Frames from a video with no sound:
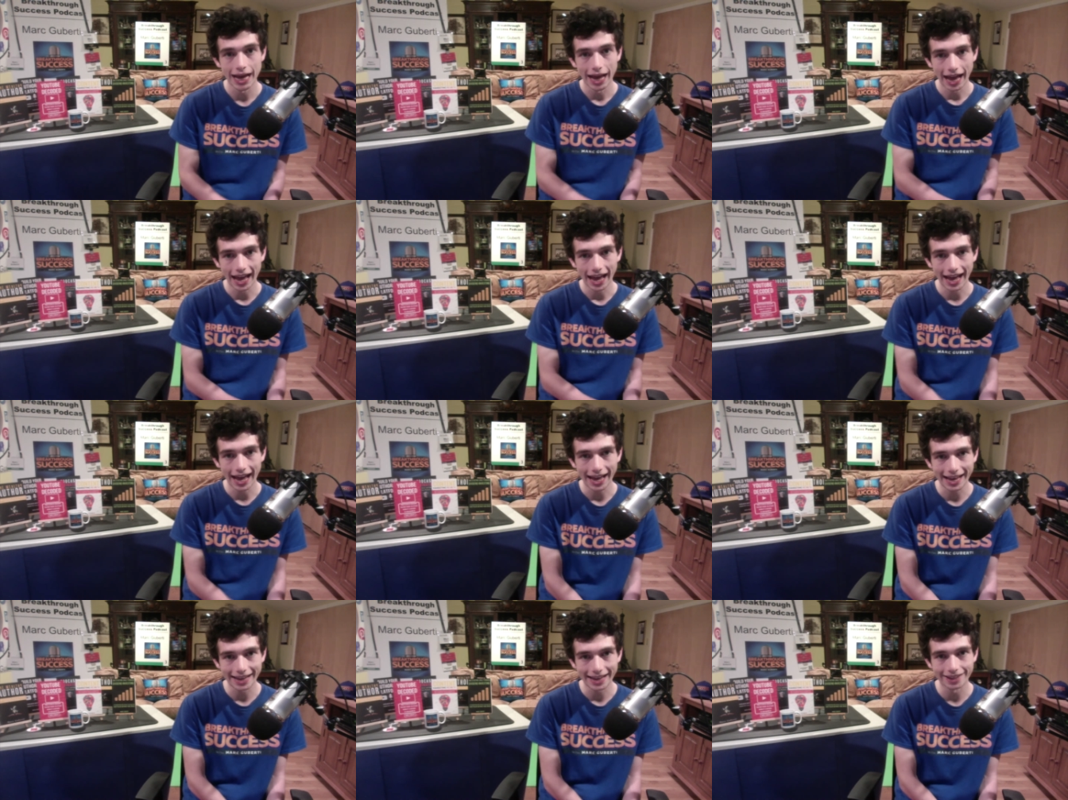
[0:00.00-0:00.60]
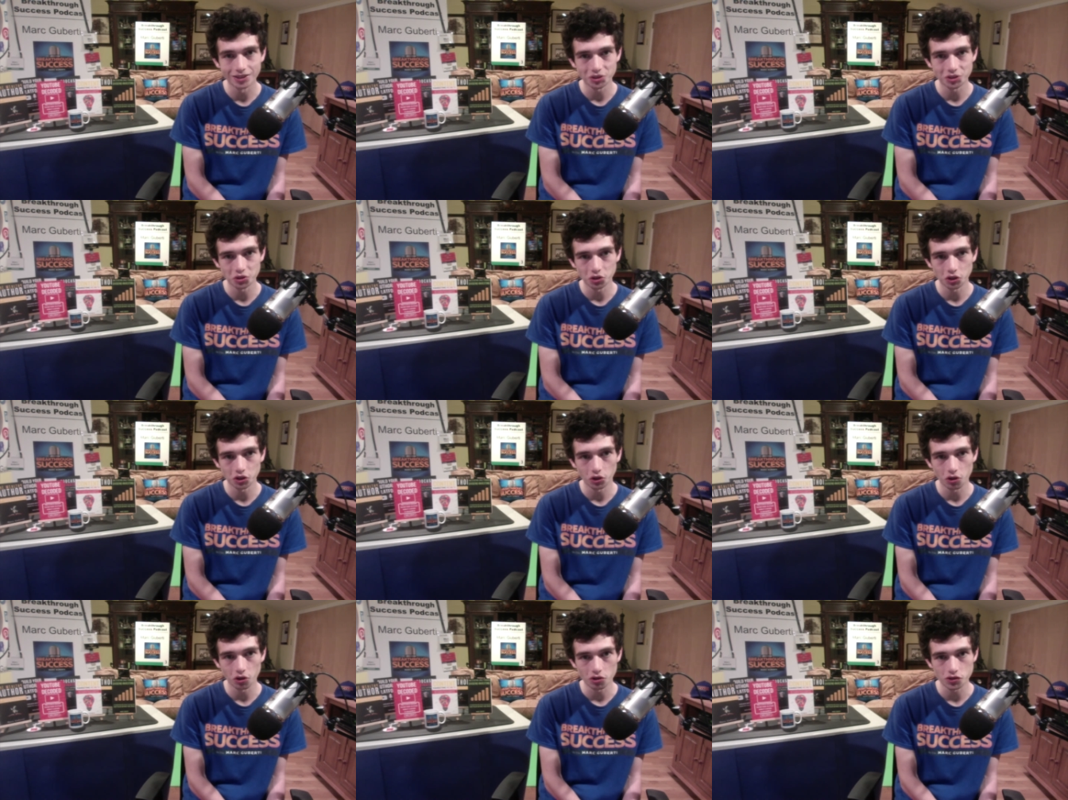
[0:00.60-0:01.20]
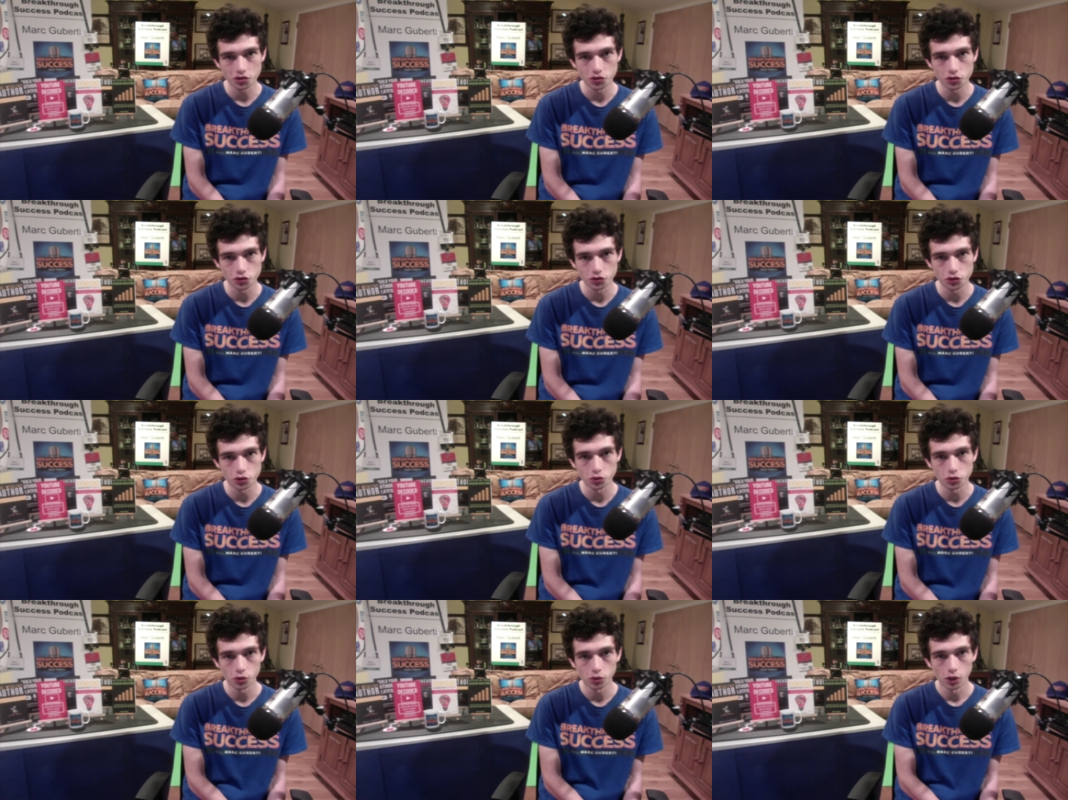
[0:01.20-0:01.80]
And you could also
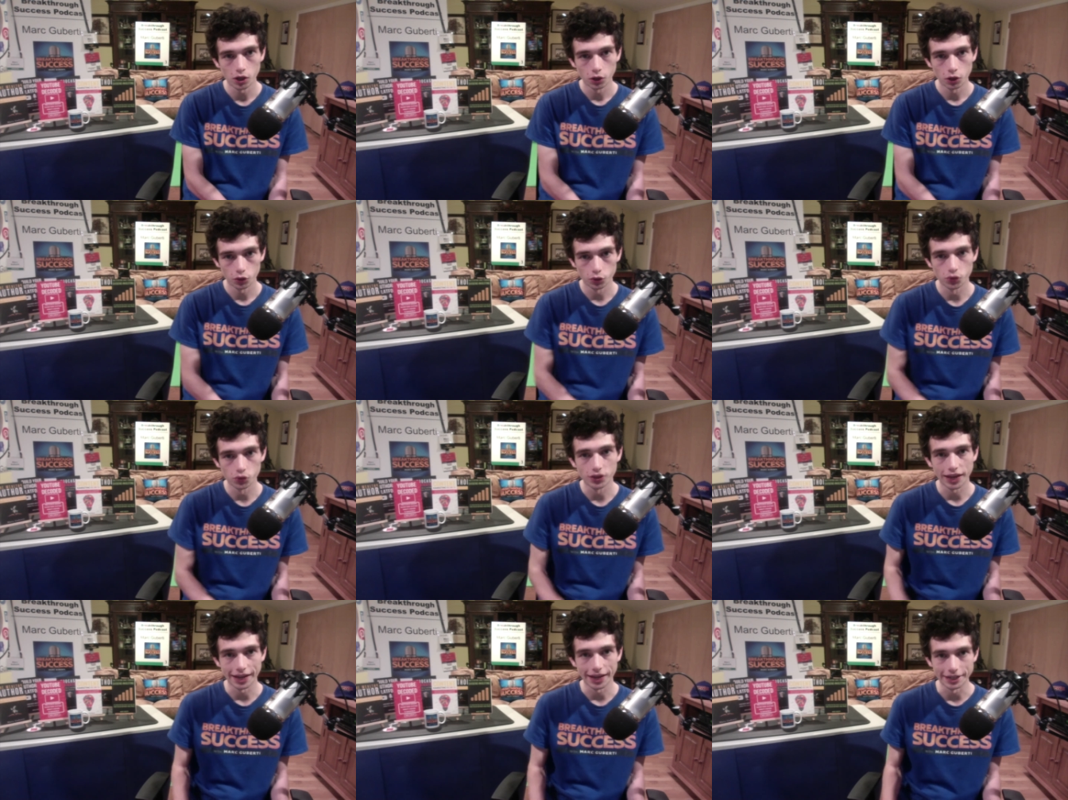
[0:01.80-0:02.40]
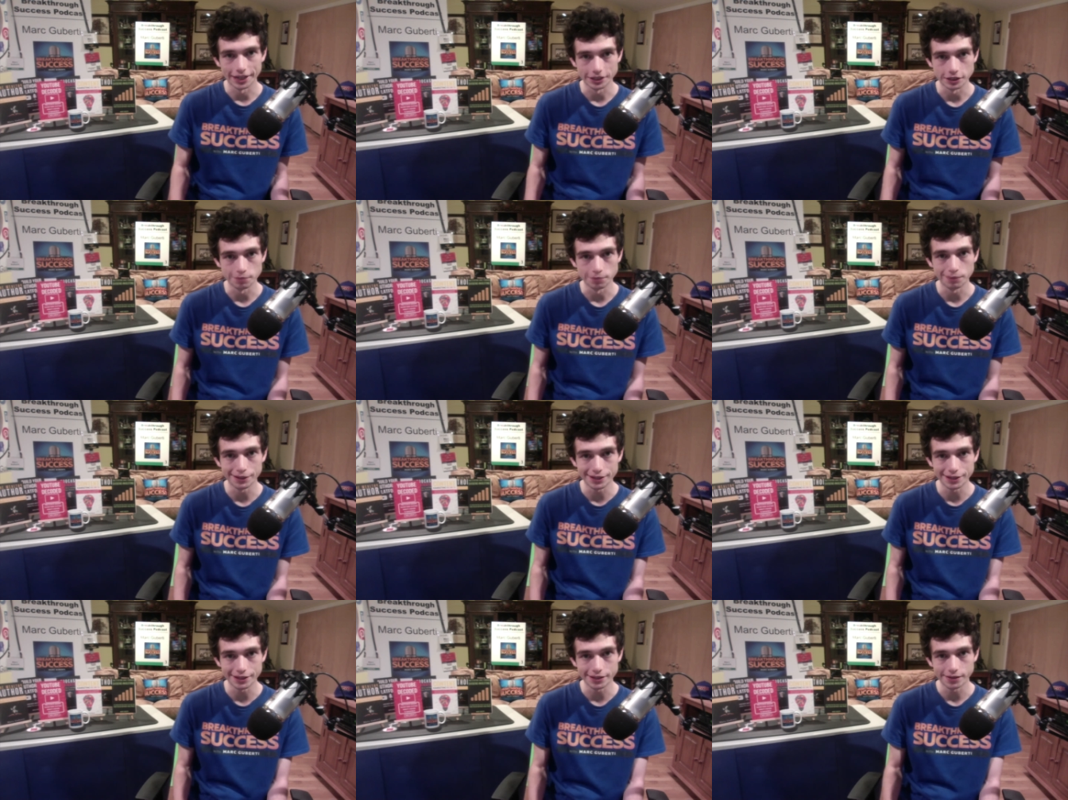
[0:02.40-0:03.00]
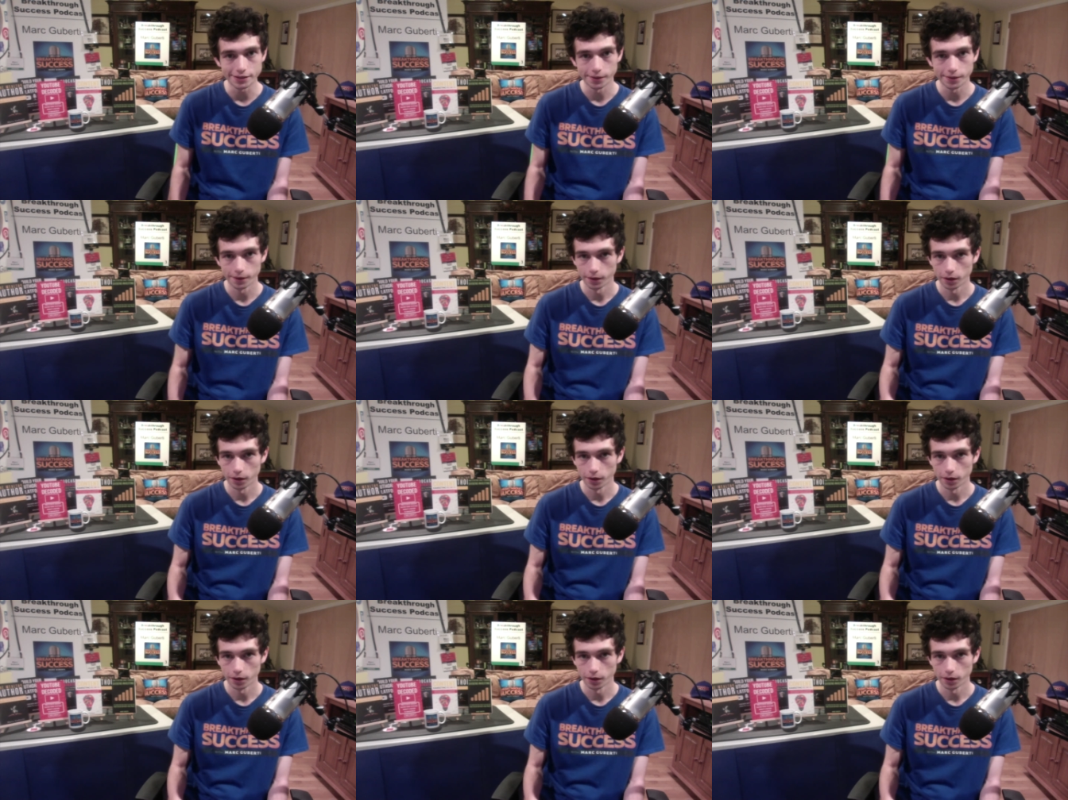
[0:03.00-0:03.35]
do through KDP,